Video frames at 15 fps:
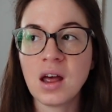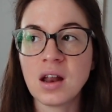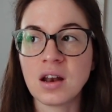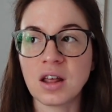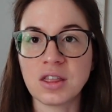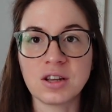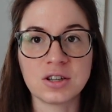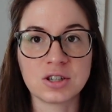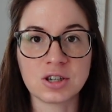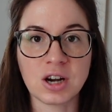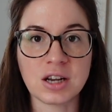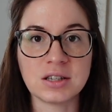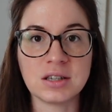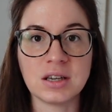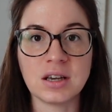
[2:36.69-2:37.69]
Nothing's
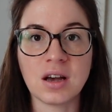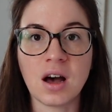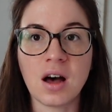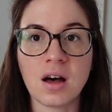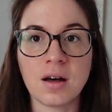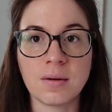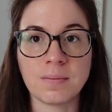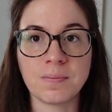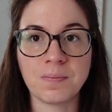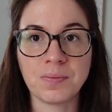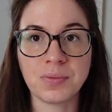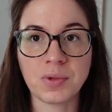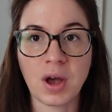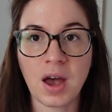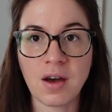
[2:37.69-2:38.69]
crazy. I
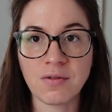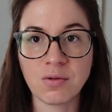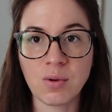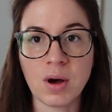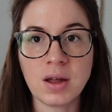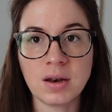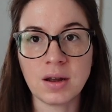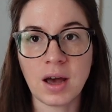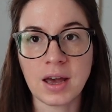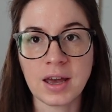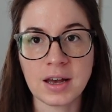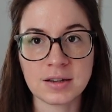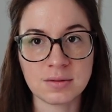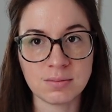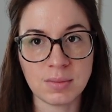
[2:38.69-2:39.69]
have one, I
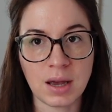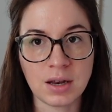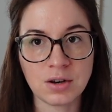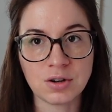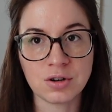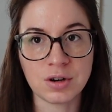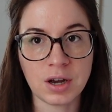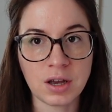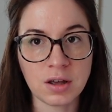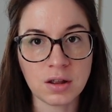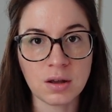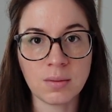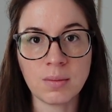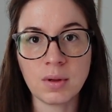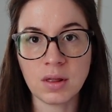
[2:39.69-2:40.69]
guess, main
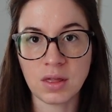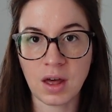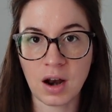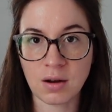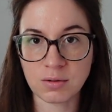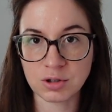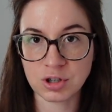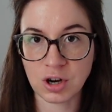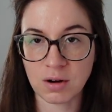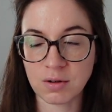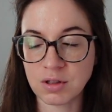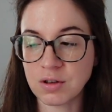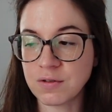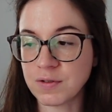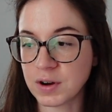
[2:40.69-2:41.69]
curriculum that I will share
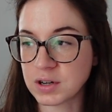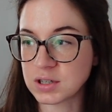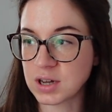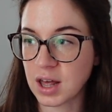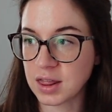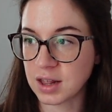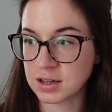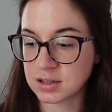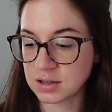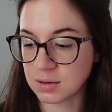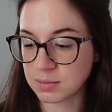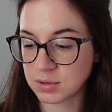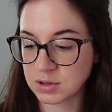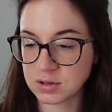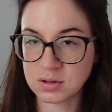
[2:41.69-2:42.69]
with you first, and then
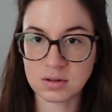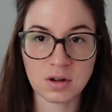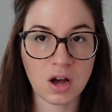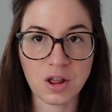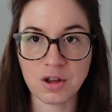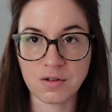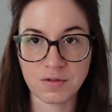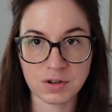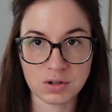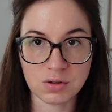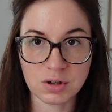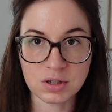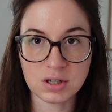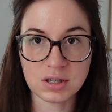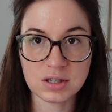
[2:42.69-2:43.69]
some other
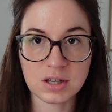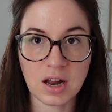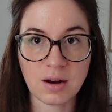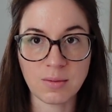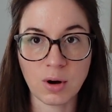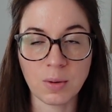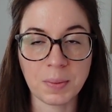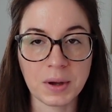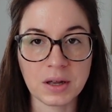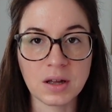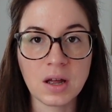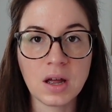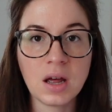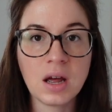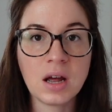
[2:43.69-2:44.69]
resources that I'm hoping
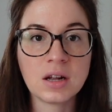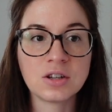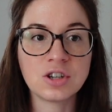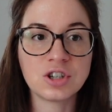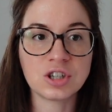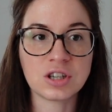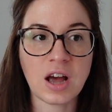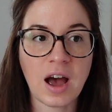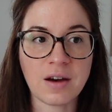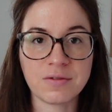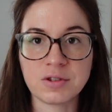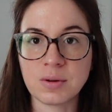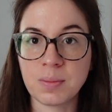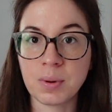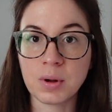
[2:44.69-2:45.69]
to just have
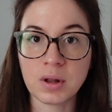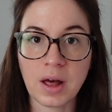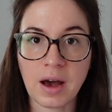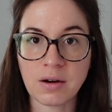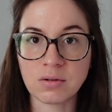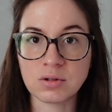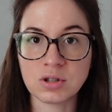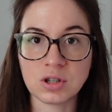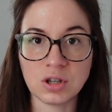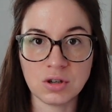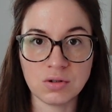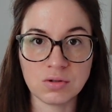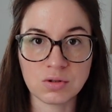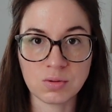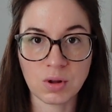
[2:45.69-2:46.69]
to pull out to
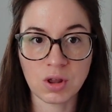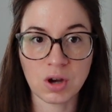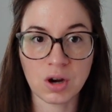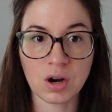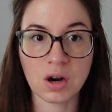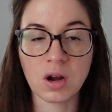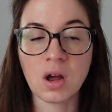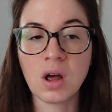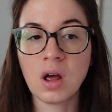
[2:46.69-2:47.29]
use with her,